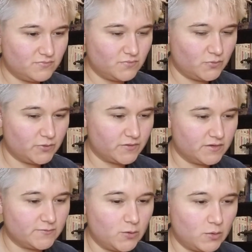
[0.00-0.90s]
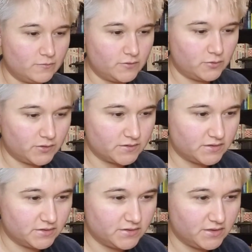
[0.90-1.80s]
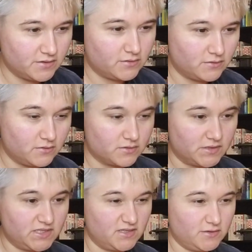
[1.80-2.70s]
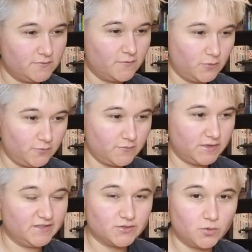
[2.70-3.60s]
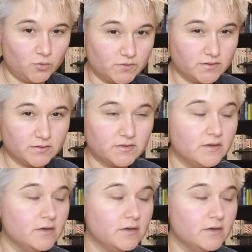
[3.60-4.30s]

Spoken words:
with this form of OSDD, they're not considered full-fledged alters.